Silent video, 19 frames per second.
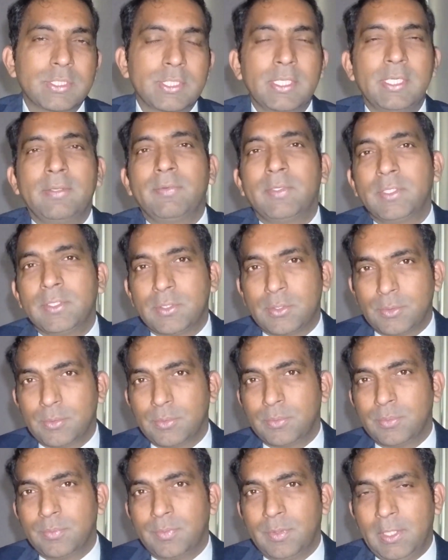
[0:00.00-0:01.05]
relevant
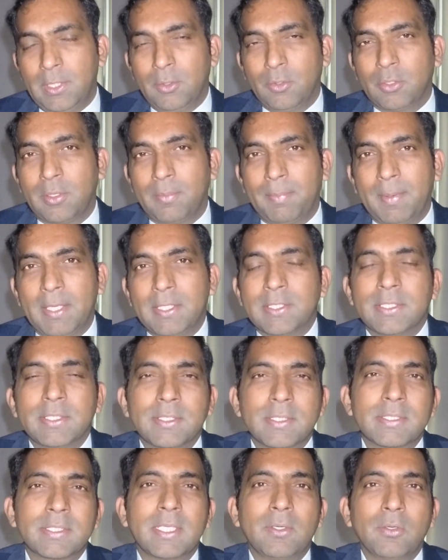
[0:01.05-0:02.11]
to the occupation. The
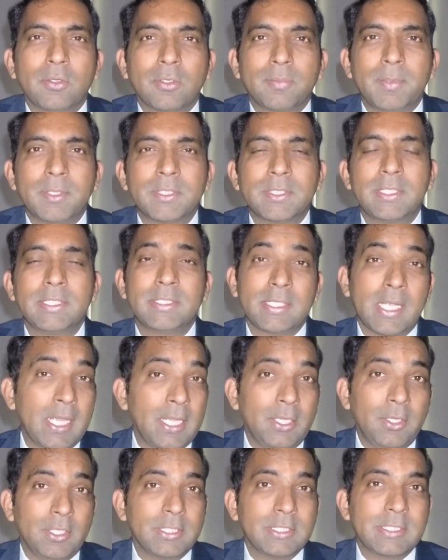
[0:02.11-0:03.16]
skill occupation list,
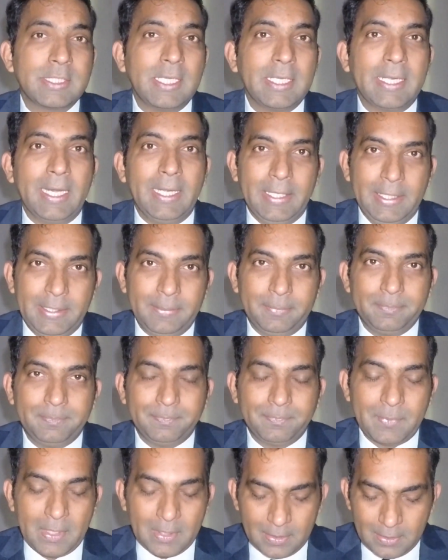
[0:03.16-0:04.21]
you can still get it.
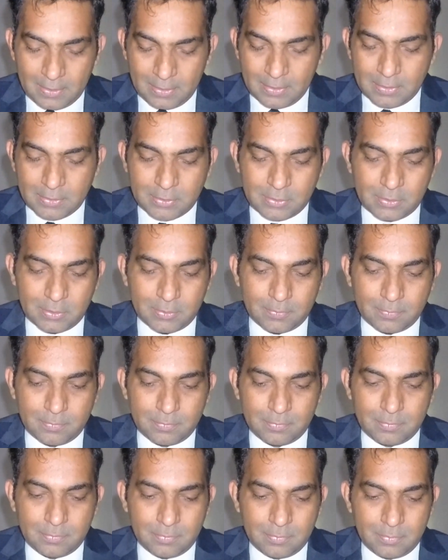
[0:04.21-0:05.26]

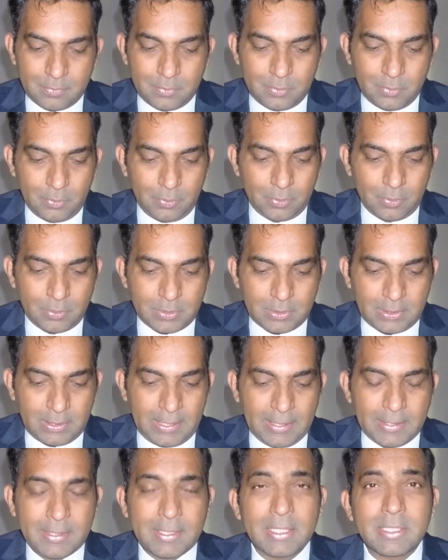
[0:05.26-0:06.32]
So do not
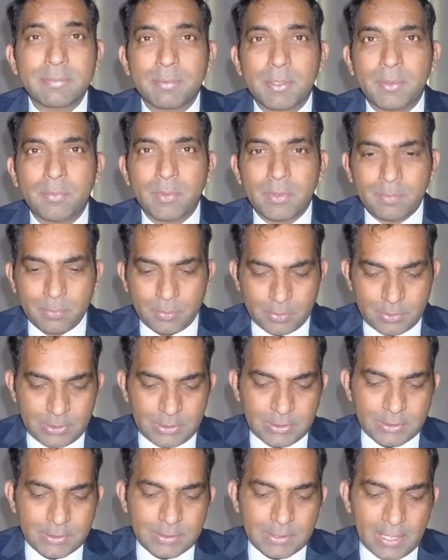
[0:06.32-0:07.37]
get desperate with
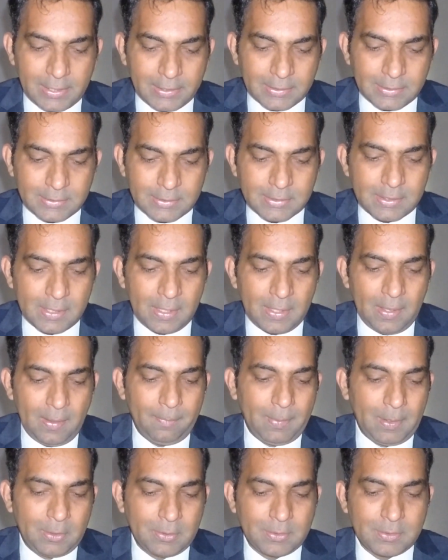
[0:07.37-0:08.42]
position titles,
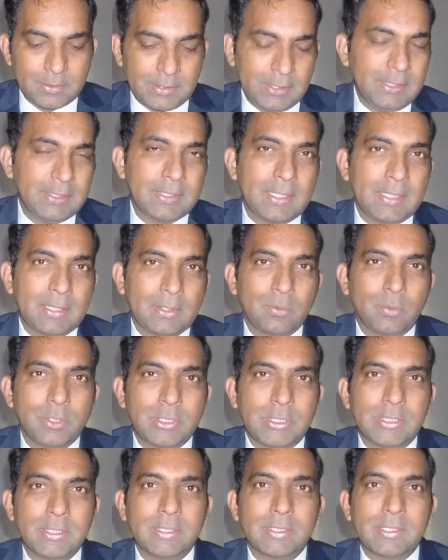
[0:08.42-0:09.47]
because these are the
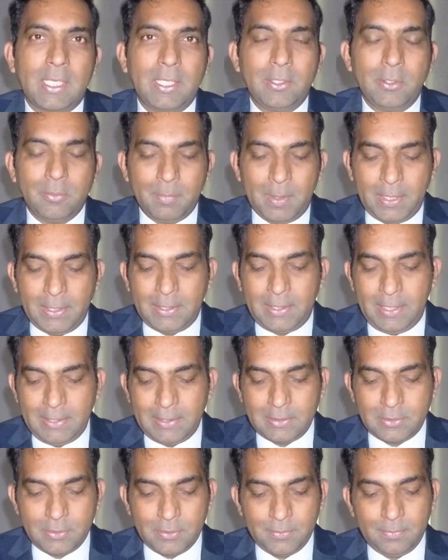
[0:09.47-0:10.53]
questions that you might get.
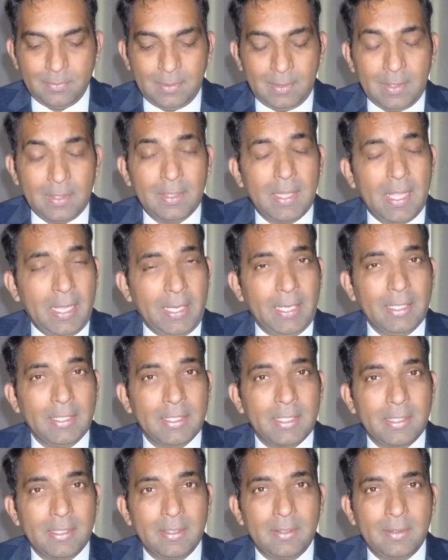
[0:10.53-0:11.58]
So
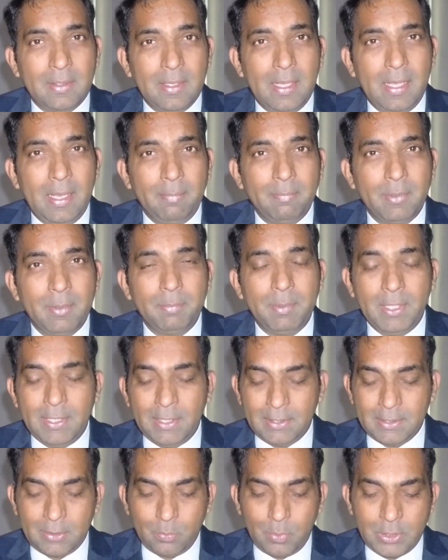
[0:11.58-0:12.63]
again, I'm
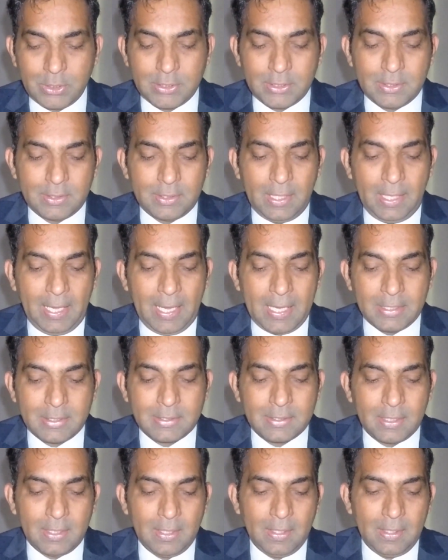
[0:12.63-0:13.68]
repeating the question. They
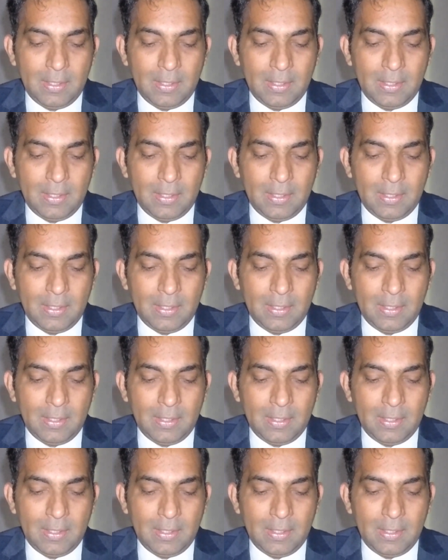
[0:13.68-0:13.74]
asked,